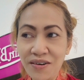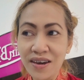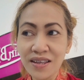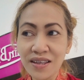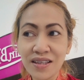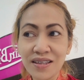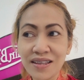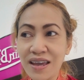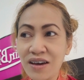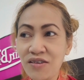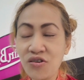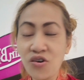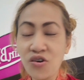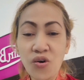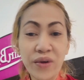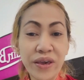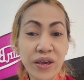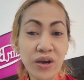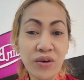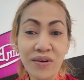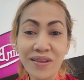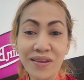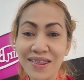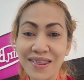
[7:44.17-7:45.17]
right now
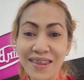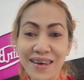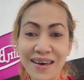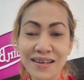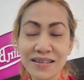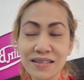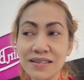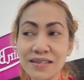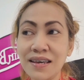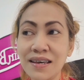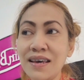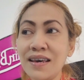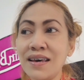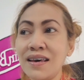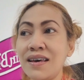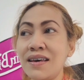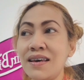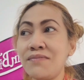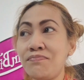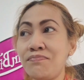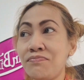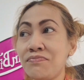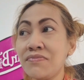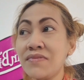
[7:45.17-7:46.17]
going on that
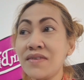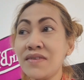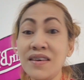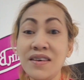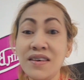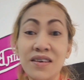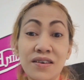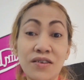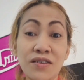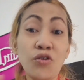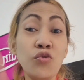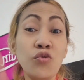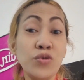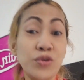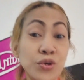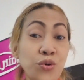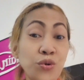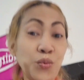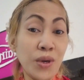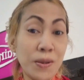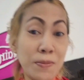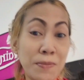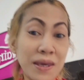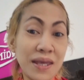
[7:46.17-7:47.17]

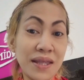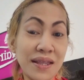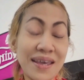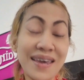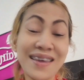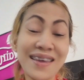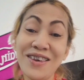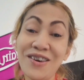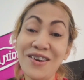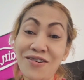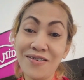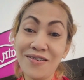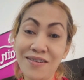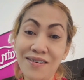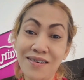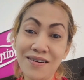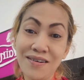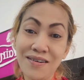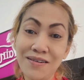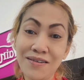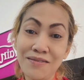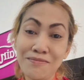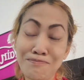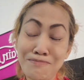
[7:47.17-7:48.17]
older women and
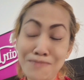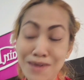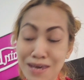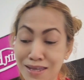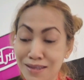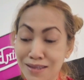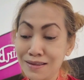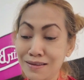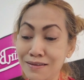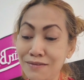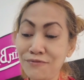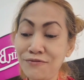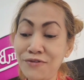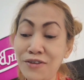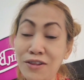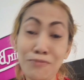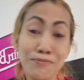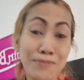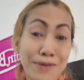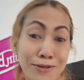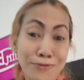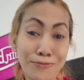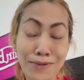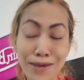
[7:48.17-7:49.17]
younger men,
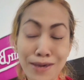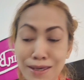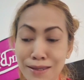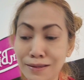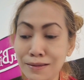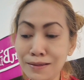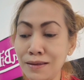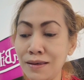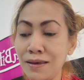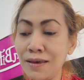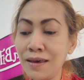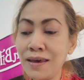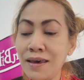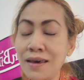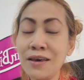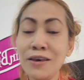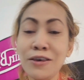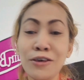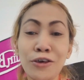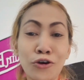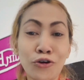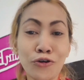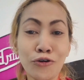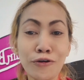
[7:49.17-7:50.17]
Philippine men,
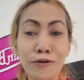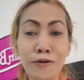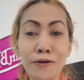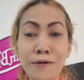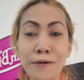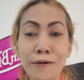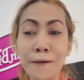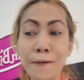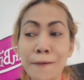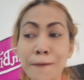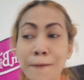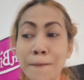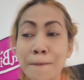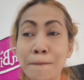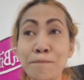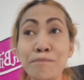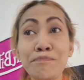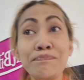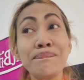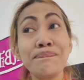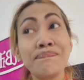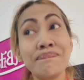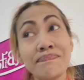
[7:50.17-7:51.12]
younger